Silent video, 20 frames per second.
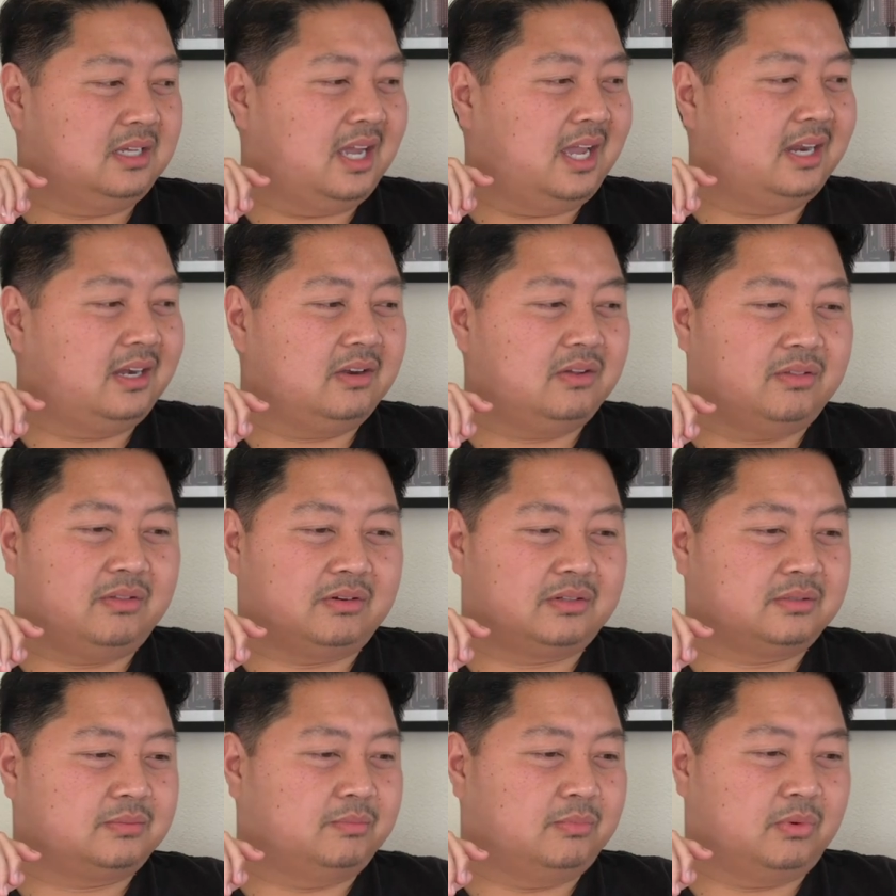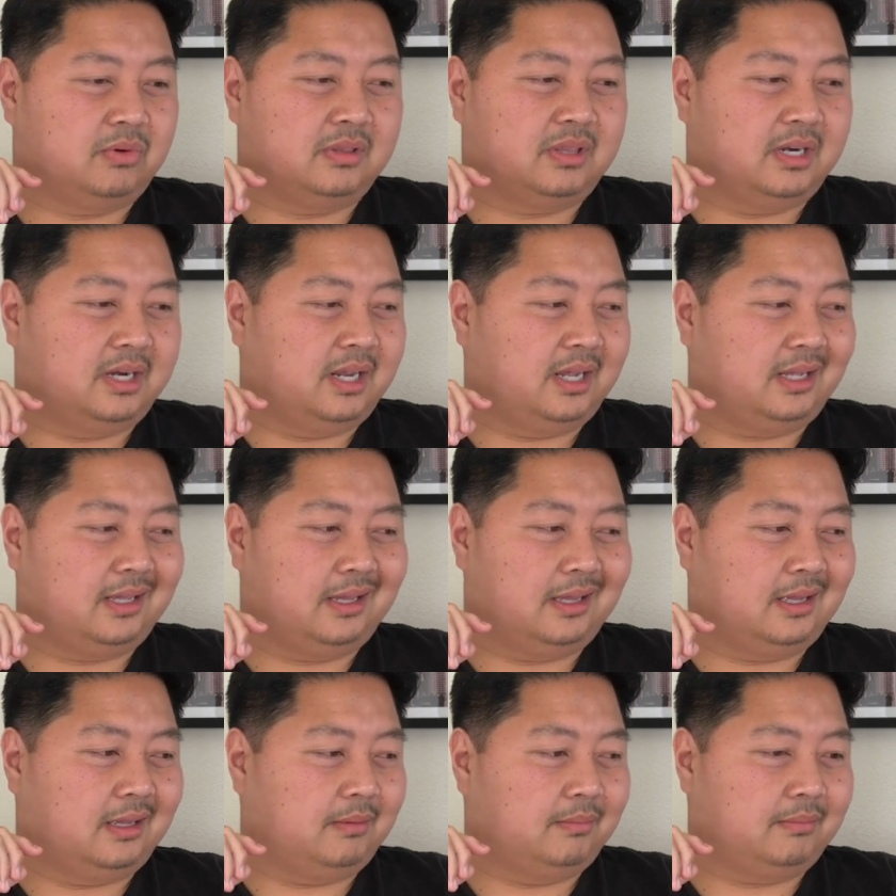I know there's more that I,
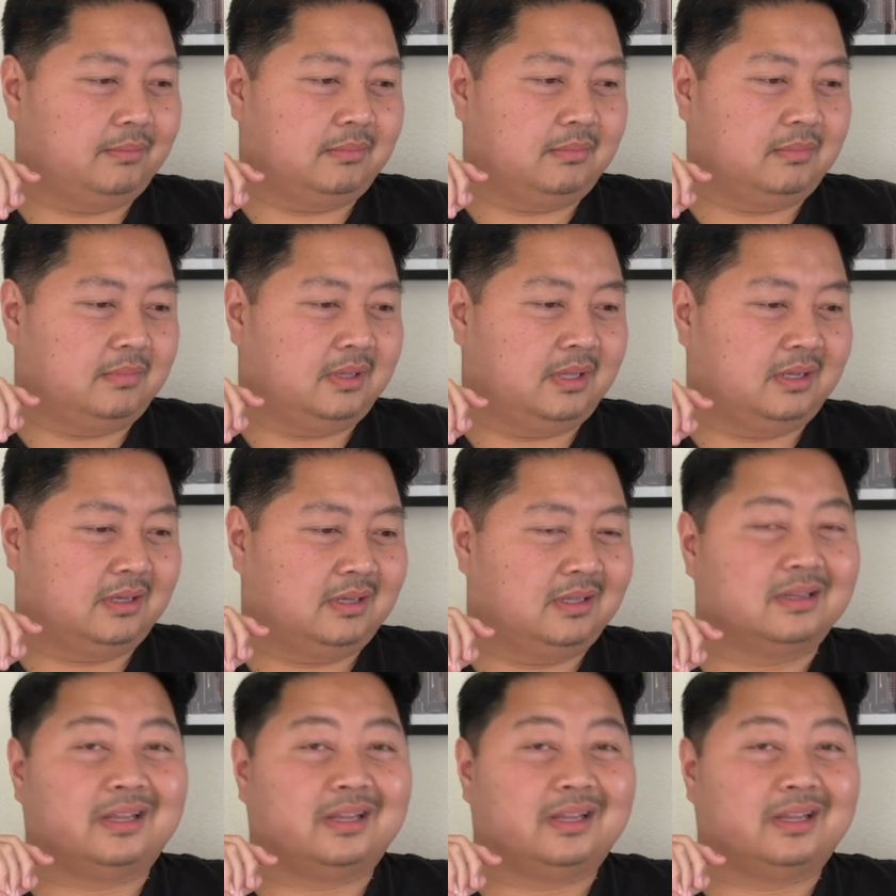I like